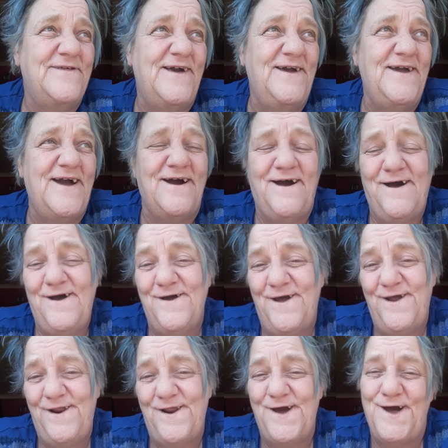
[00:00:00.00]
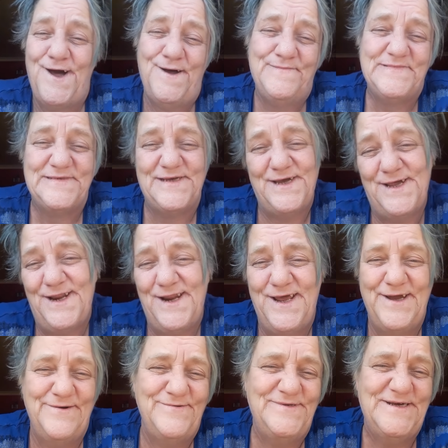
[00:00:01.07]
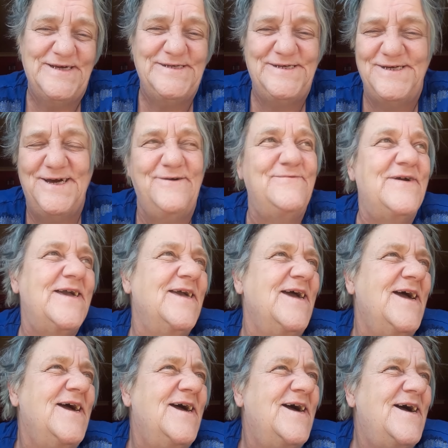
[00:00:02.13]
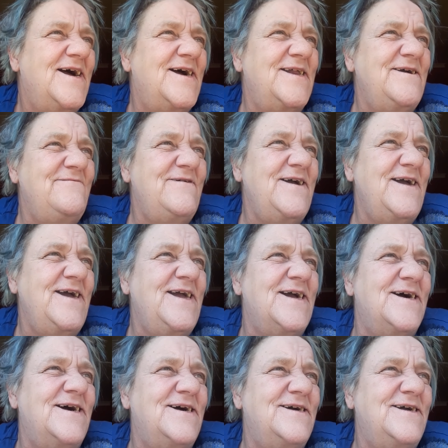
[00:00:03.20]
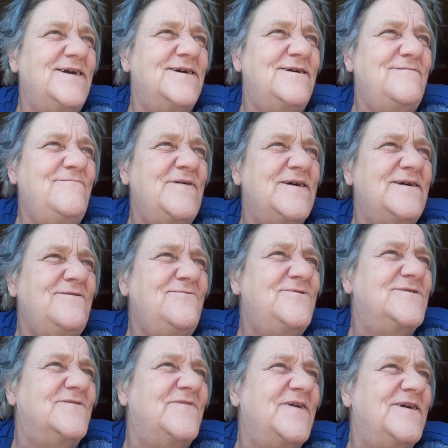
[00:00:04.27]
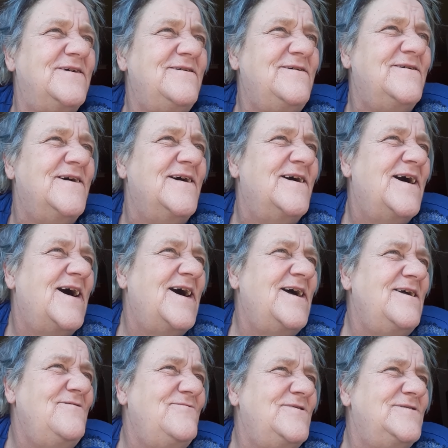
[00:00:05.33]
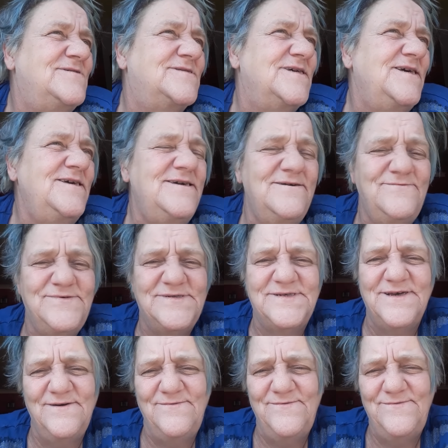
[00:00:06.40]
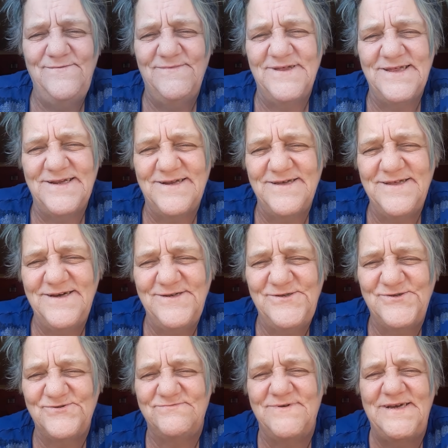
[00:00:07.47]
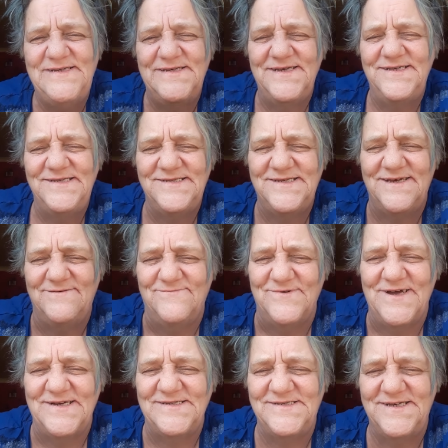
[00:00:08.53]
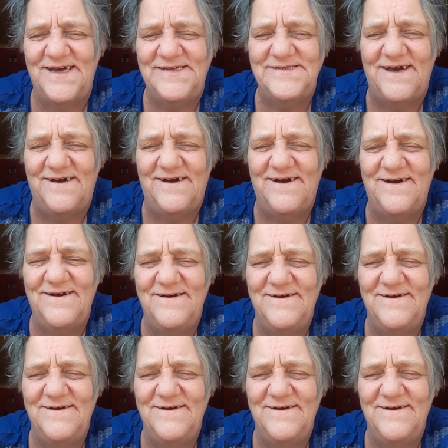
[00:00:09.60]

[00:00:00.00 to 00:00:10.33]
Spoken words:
They are an absolute joke. Anyway, I am out of here. I will see you soon with another Tracy Tune. Ta-ta.